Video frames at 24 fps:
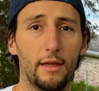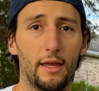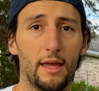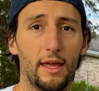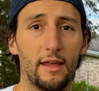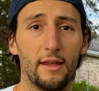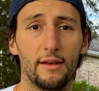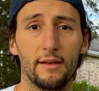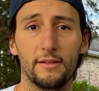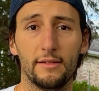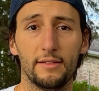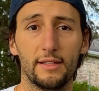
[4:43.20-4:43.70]

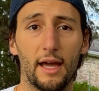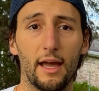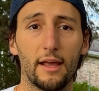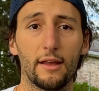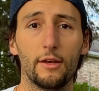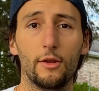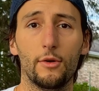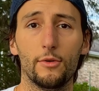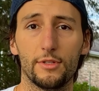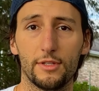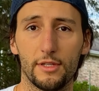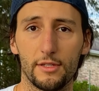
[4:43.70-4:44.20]
and
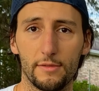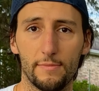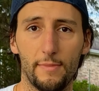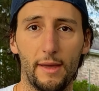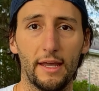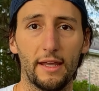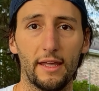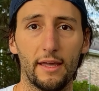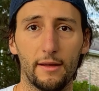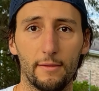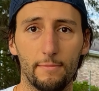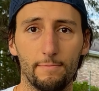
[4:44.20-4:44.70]
diagnosis
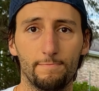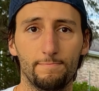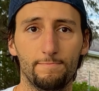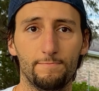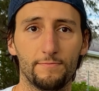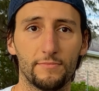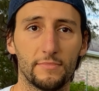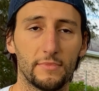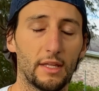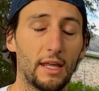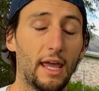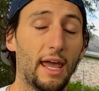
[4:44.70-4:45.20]
making,
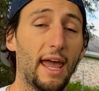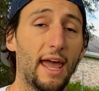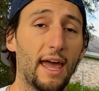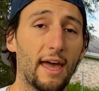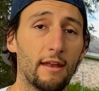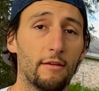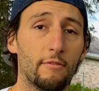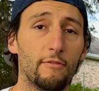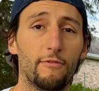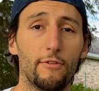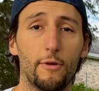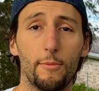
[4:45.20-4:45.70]

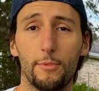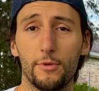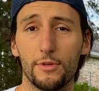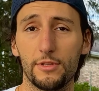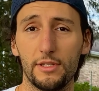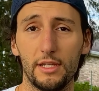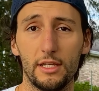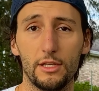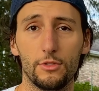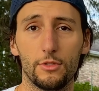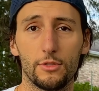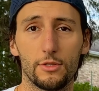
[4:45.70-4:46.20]
and for
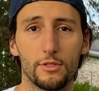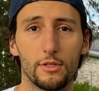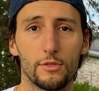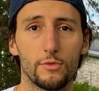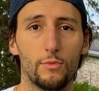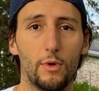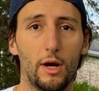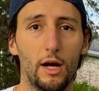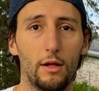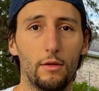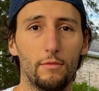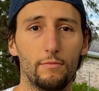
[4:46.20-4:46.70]
procedures as
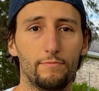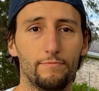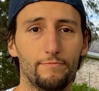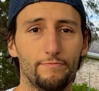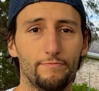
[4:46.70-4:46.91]
well.